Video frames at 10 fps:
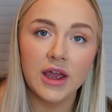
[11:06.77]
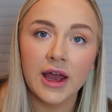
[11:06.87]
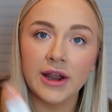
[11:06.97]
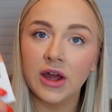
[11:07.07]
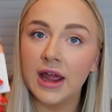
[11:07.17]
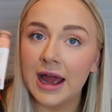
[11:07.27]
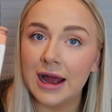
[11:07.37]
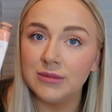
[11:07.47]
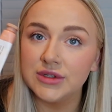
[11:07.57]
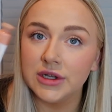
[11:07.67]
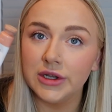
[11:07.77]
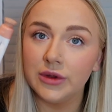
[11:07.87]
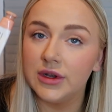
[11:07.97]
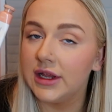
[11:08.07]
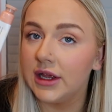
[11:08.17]
And I
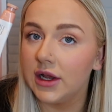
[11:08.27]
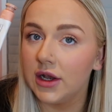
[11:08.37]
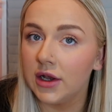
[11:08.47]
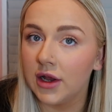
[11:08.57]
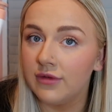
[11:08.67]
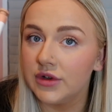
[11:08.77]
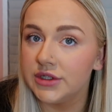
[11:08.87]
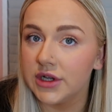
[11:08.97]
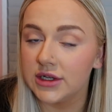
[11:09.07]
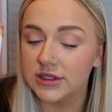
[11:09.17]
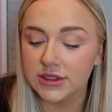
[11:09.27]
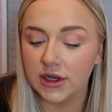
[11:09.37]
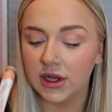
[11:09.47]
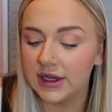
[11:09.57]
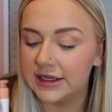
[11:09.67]
absolutely love
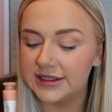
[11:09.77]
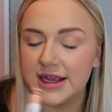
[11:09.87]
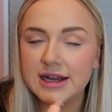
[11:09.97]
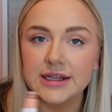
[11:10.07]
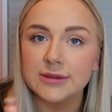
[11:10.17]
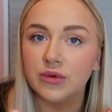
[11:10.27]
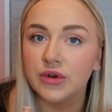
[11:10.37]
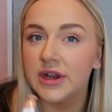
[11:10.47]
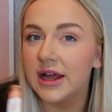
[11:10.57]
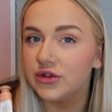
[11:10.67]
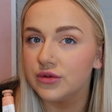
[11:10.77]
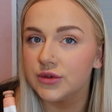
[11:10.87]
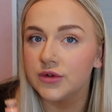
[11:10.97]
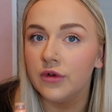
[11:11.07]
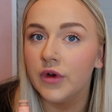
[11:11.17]
Dusk, like I said, as a more natural
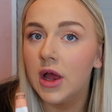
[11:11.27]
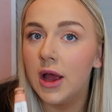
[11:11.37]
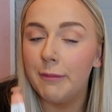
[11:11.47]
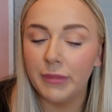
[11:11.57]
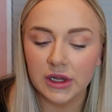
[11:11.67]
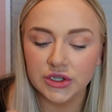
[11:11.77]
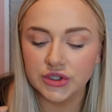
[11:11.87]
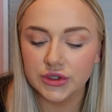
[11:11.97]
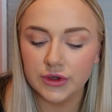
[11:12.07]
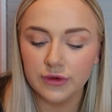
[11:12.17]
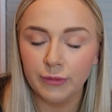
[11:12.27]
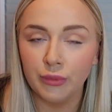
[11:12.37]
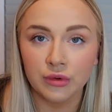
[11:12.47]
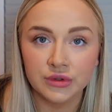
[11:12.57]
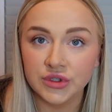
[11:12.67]
sort of blush
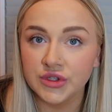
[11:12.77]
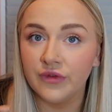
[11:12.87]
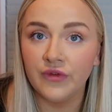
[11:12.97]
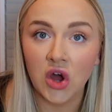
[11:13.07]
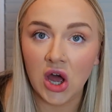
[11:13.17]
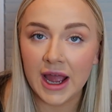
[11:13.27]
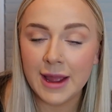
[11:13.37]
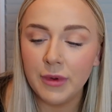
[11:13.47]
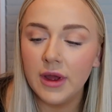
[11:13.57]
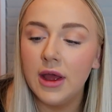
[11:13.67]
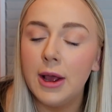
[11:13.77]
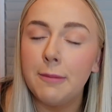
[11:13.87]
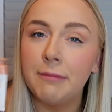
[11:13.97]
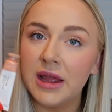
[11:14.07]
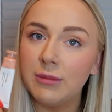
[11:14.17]
bronze vibe.
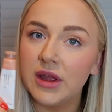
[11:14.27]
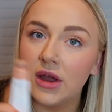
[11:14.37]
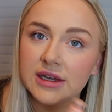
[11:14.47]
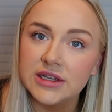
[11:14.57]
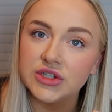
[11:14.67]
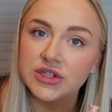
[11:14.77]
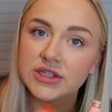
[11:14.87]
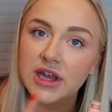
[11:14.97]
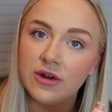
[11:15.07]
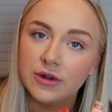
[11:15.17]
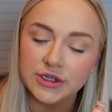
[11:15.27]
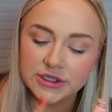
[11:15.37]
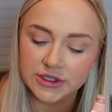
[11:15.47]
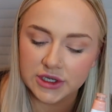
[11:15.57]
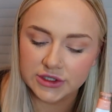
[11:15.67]
Maybe I need to just carry on
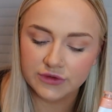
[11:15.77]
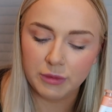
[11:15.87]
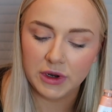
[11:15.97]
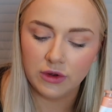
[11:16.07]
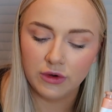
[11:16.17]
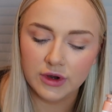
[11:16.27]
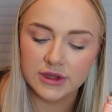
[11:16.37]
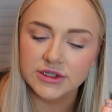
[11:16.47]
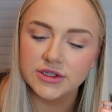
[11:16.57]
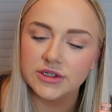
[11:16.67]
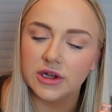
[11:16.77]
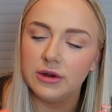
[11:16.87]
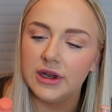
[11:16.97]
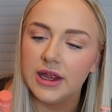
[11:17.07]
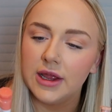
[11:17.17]
using Dusk for a bit longer and then
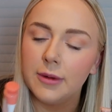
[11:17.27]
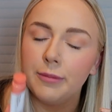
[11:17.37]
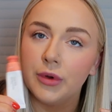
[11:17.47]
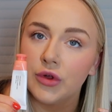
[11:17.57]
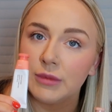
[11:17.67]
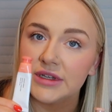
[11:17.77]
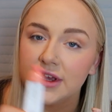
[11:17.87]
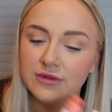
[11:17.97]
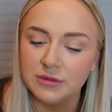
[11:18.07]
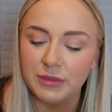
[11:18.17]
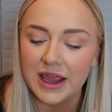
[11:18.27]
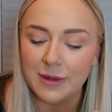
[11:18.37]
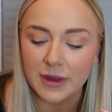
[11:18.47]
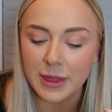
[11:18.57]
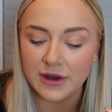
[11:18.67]
slowly push myself to
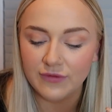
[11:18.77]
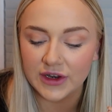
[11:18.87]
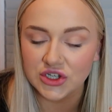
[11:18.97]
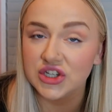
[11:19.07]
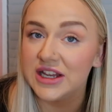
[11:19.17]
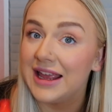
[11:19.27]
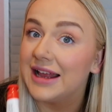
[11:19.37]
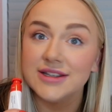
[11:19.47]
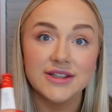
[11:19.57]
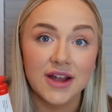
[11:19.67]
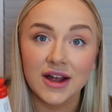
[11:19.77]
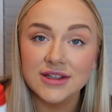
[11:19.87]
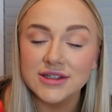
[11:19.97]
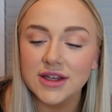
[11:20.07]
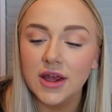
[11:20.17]
Beam and then eventually get to
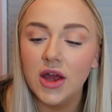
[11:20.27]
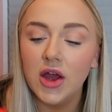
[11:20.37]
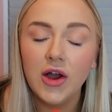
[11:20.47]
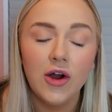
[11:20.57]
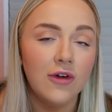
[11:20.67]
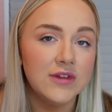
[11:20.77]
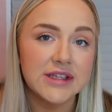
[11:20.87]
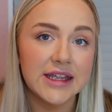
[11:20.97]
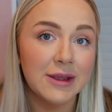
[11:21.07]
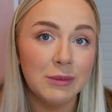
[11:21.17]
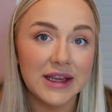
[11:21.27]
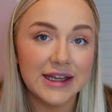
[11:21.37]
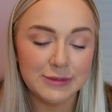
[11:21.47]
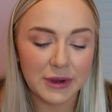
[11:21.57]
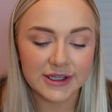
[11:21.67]
Dusk. Obviously it completely
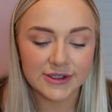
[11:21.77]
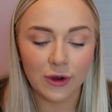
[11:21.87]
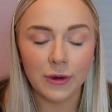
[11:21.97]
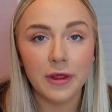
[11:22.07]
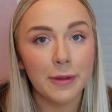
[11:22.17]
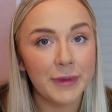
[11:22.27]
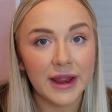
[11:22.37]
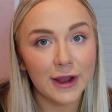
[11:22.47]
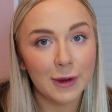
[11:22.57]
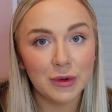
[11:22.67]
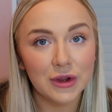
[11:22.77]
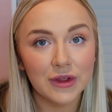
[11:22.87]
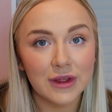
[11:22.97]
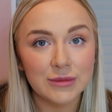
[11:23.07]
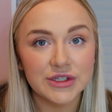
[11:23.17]
depends on the makeup
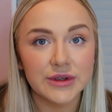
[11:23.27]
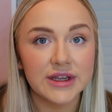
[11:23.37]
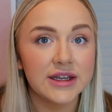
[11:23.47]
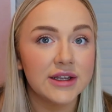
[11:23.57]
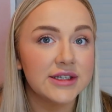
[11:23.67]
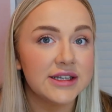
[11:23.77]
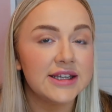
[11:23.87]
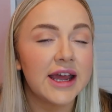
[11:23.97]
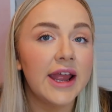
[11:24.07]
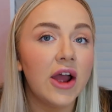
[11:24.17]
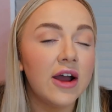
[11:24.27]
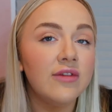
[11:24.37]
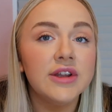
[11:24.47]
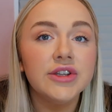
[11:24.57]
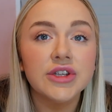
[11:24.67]
look that I'm doing. Today I've
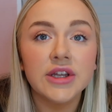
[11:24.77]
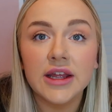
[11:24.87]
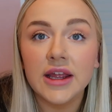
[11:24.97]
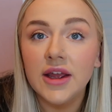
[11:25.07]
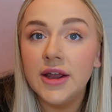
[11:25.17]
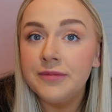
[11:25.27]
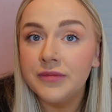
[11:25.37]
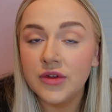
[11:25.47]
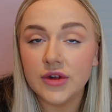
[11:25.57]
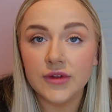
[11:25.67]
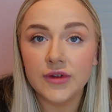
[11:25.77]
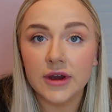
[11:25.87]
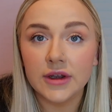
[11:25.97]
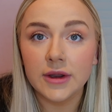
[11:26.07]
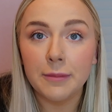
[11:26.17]
literally just
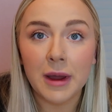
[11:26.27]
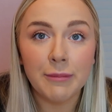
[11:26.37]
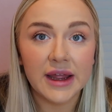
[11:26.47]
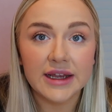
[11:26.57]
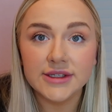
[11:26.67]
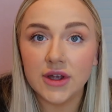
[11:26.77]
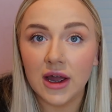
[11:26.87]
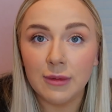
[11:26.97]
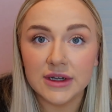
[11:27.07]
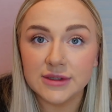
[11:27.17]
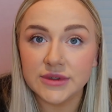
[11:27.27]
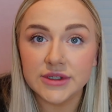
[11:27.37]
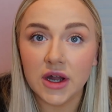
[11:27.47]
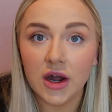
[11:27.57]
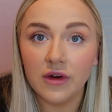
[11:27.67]
done my base eyebrows
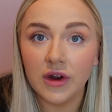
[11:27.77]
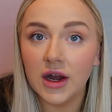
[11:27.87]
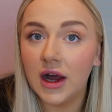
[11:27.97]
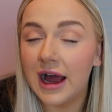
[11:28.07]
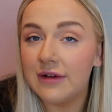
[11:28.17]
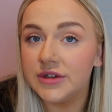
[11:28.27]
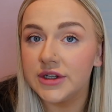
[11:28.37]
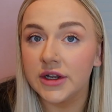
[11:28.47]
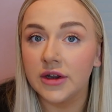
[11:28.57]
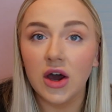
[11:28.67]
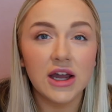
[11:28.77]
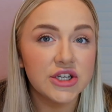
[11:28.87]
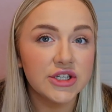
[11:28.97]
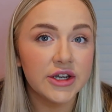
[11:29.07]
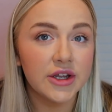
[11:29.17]
mascara. I haven't done
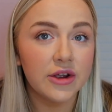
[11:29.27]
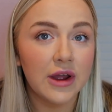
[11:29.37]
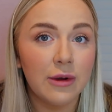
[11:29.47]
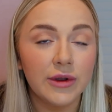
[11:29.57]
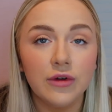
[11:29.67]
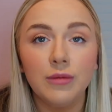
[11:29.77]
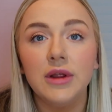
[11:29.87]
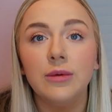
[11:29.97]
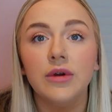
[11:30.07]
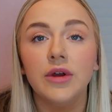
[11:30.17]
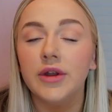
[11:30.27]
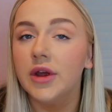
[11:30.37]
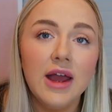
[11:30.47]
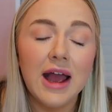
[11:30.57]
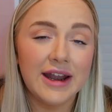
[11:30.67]
eyeshadow how I normally would,
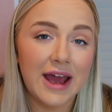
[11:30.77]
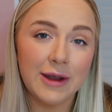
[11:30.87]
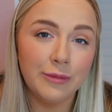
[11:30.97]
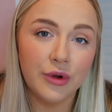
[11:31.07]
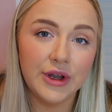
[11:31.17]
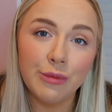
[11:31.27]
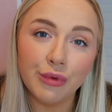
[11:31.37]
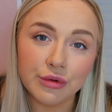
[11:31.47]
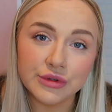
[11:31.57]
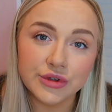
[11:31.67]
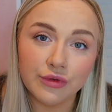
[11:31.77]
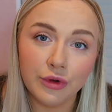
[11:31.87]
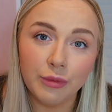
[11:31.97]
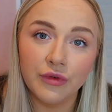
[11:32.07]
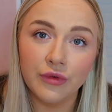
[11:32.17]
and I hadn't put any bronzer
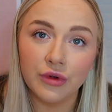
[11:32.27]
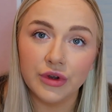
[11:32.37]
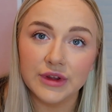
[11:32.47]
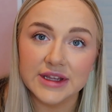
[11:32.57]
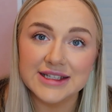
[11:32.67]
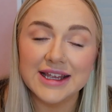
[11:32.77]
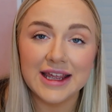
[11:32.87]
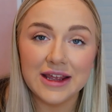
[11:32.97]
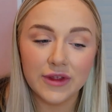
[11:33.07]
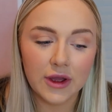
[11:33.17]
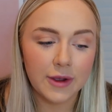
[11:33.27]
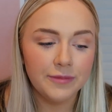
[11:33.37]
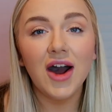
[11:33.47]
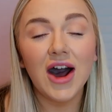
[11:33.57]
on before doing this either.